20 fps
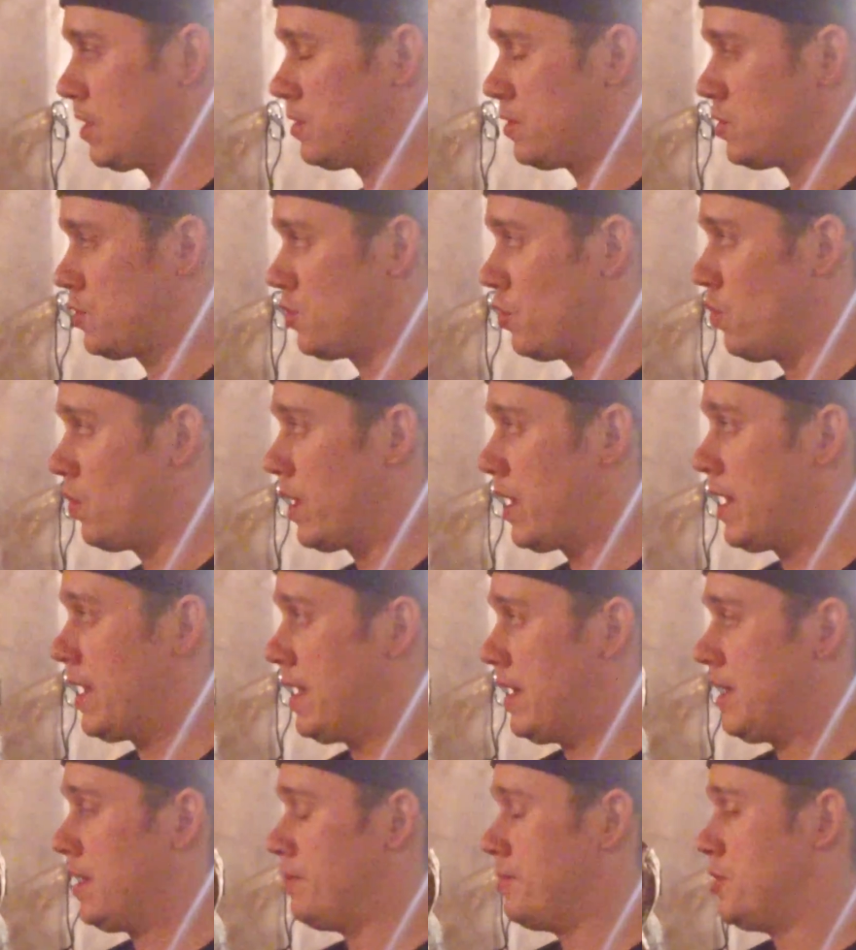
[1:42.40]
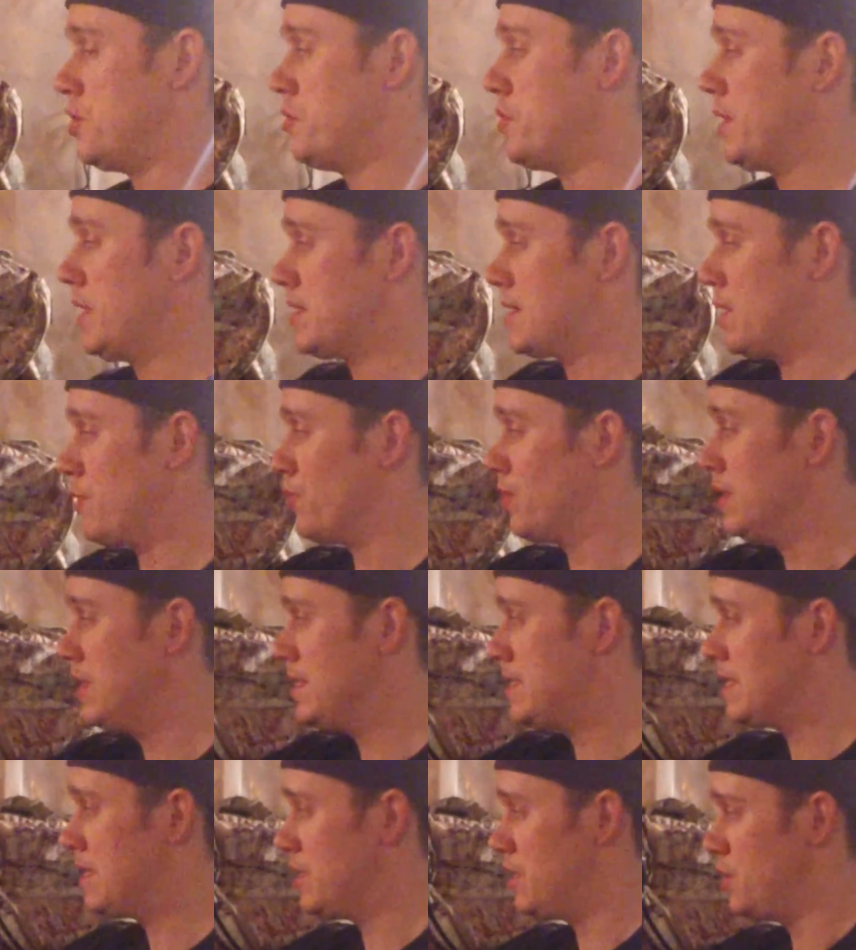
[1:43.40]
so what I ended up doing is I
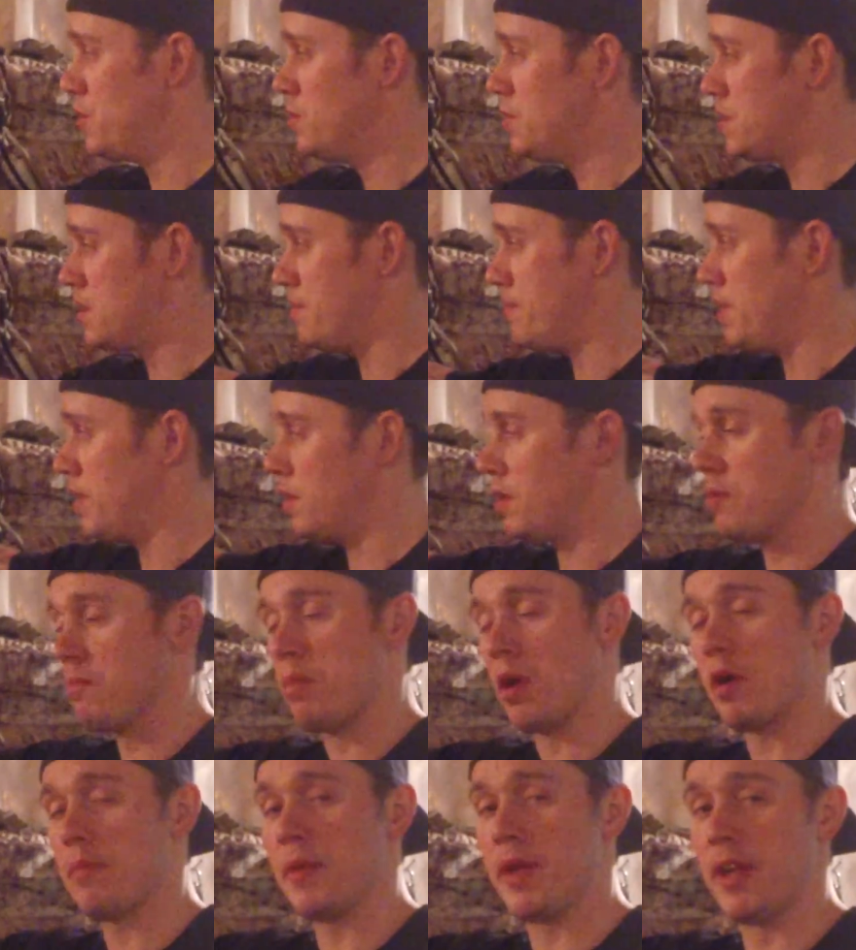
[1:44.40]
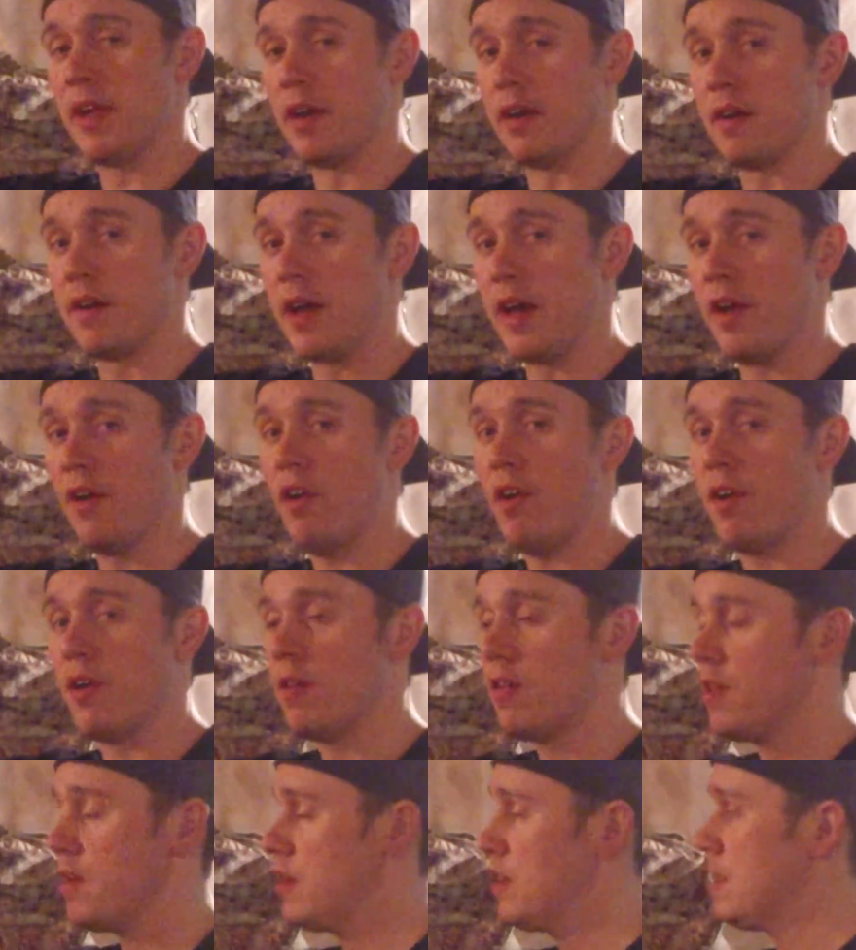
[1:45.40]
really didn't use the middle compartment here at all.
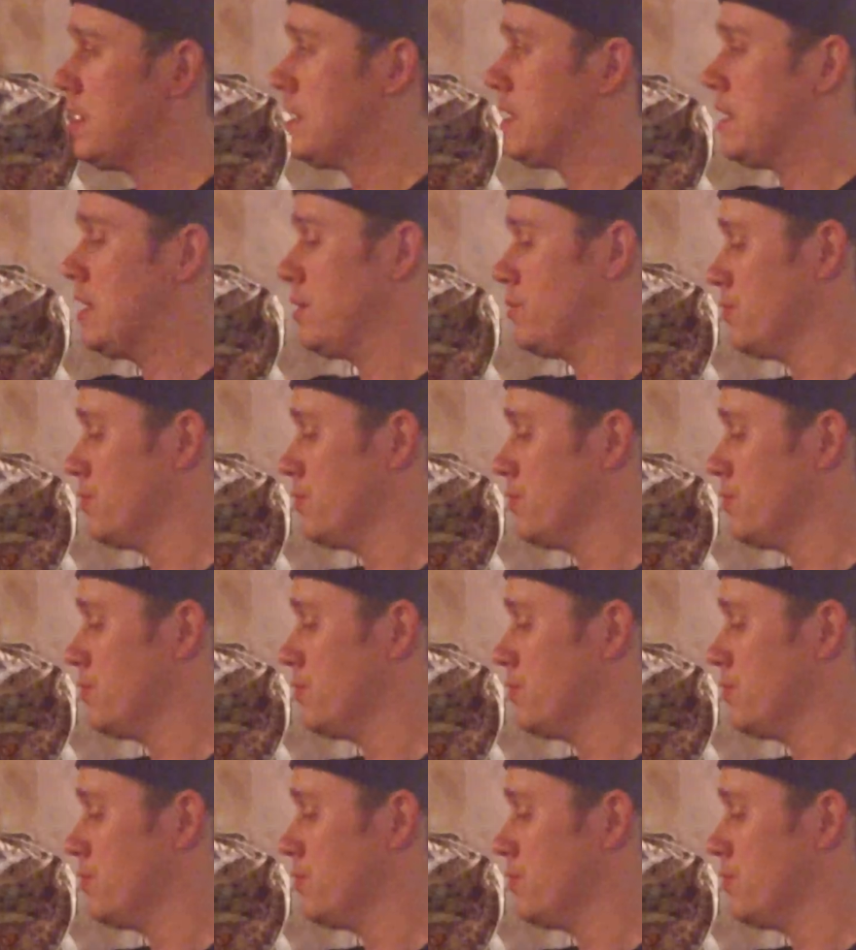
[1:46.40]
I